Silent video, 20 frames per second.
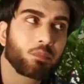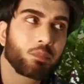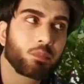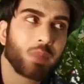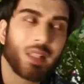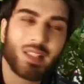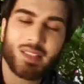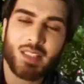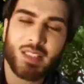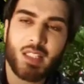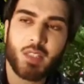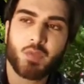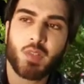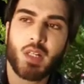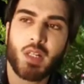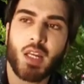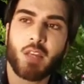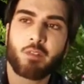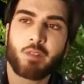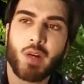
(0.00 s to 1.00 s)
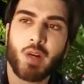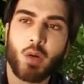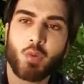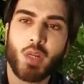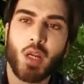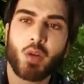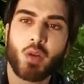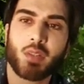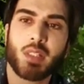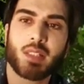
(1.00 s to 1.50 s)
places where I found
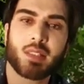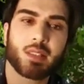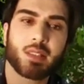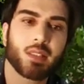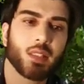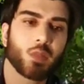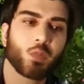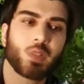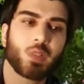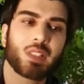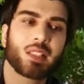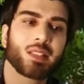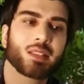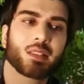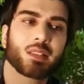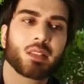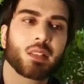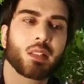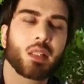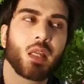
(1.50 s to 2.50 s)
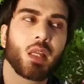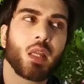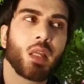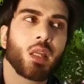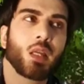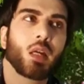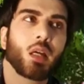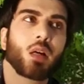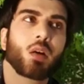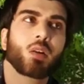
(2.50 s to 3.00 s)
out that someone is
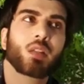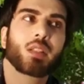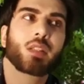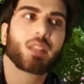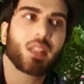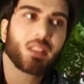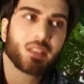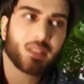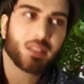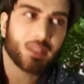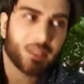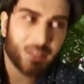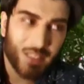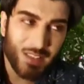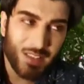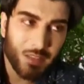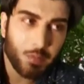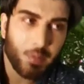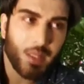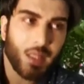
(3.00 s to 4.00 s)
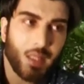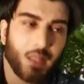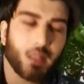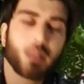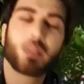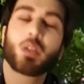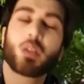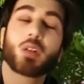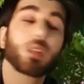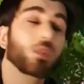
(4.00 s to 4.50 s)
on deathbed,
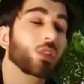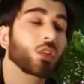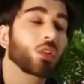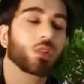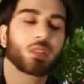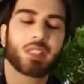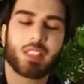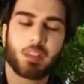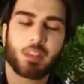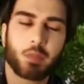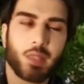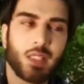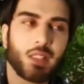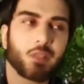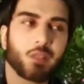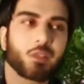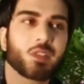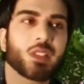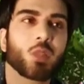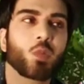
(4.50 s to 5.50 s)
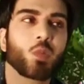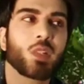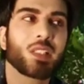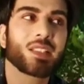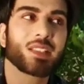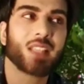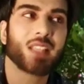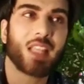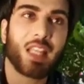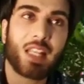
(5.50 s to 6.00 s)
and not even on deathbed, if someone
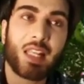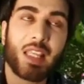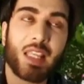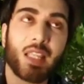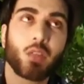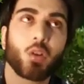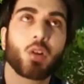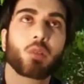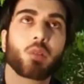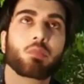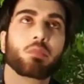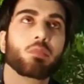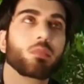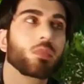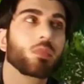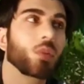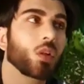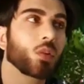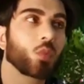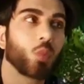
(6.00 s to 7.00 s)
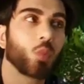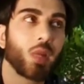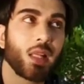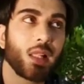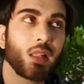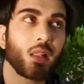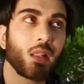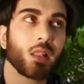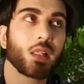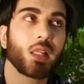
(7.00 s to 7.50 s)
is ailing or not
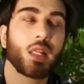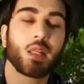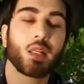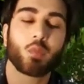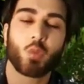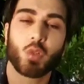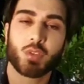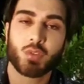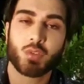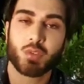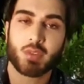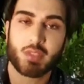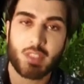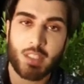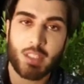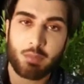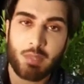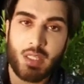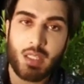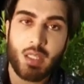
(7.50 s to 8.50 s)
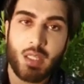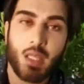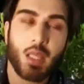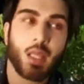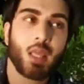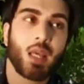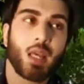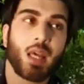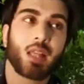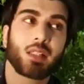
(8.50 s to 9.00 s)
well and wants to see me,
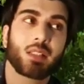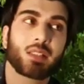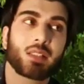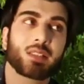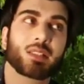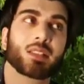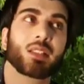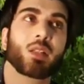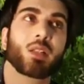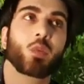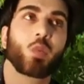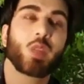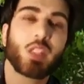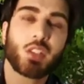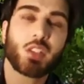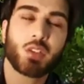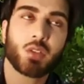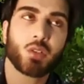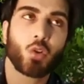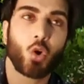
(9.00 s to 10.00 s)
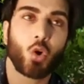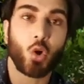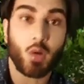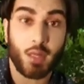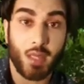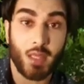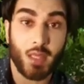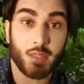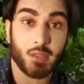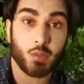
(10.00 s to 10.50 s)
and it's her wish or
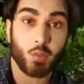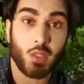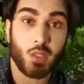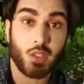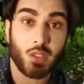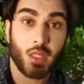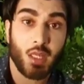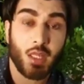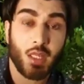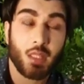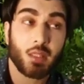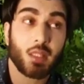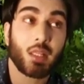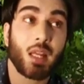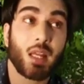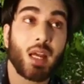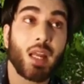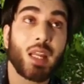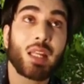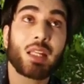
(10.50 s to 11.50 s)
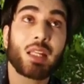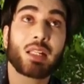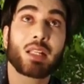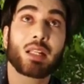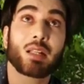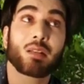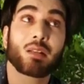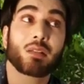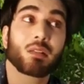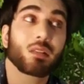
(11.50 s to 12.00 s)
last wish, then I
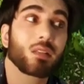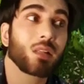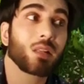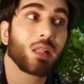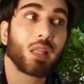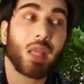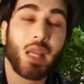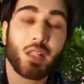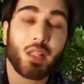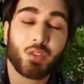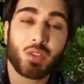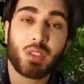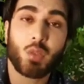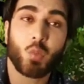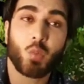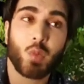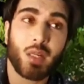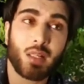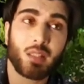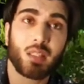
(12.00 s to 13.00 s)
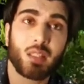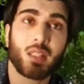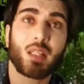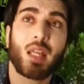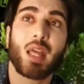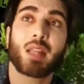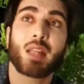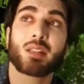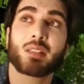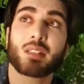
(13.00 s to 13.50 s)
actually went there
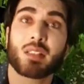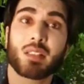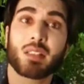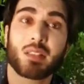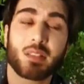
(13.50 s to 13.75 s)
and